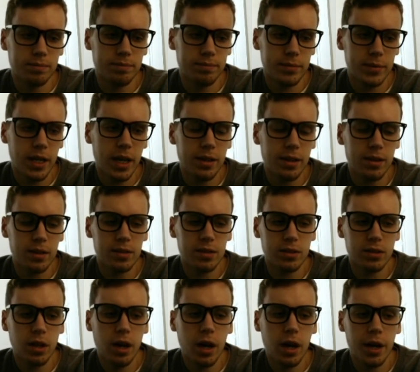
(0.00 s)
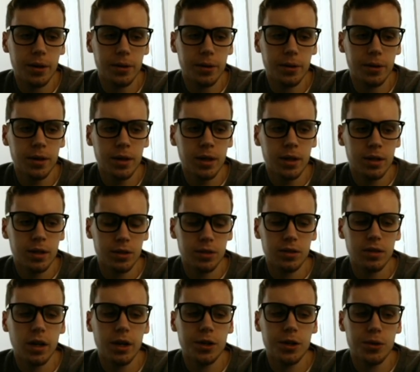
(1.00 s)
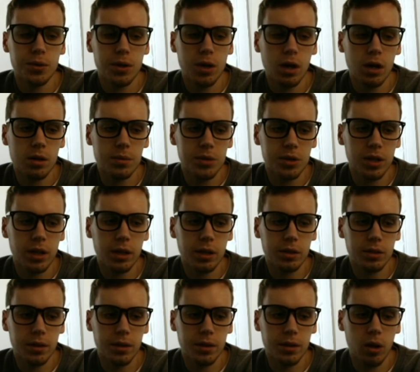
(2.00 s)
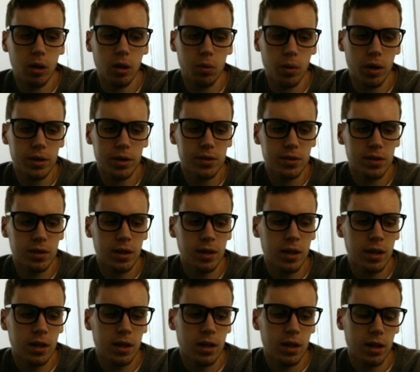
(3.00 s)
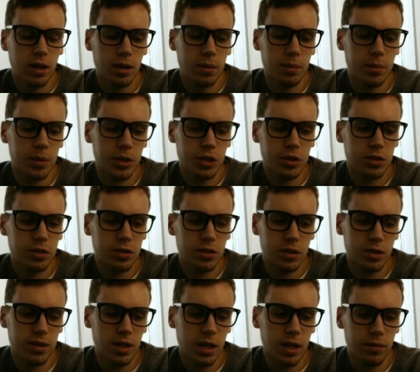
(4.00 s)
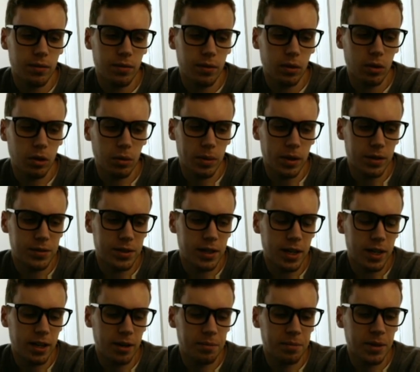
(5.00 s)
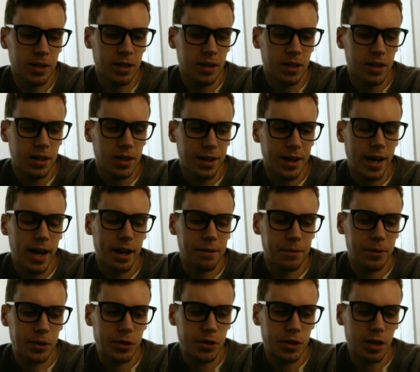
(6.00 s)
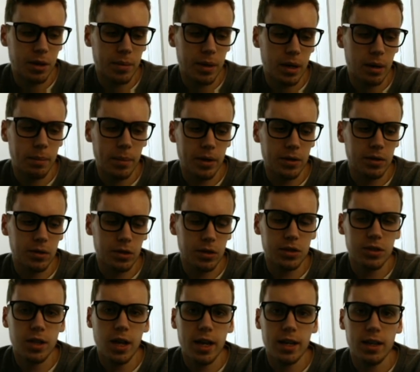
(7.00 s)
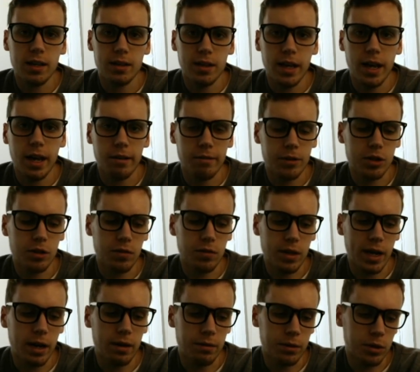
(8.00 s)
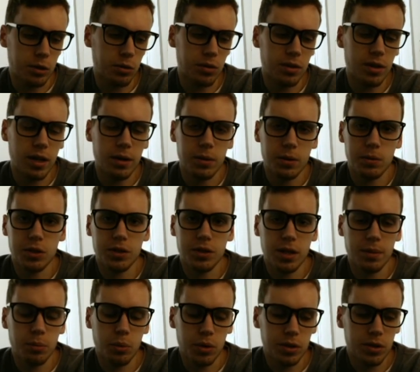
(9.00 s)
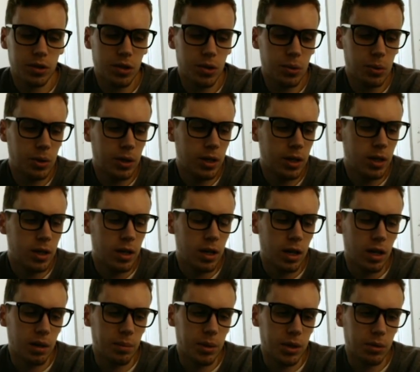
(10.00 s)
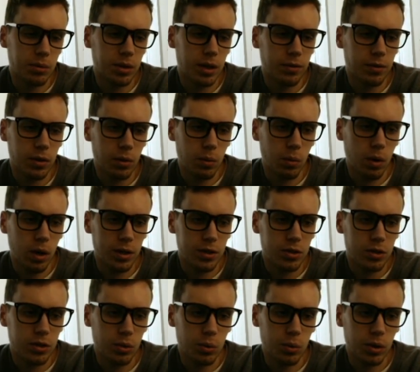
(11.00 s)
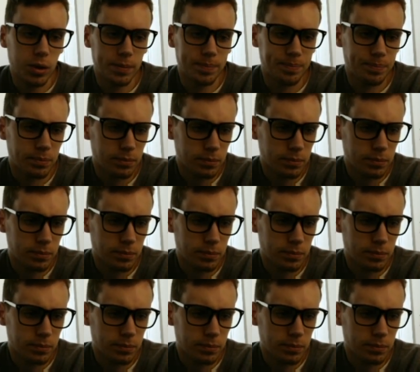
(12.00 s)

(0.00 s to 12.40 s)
take these entire two columns and calculate it all at once. But just to save a little bit of time, I averaged them, and I'm basically just taking the average of the average, which is 8.2. But you'll definitely want to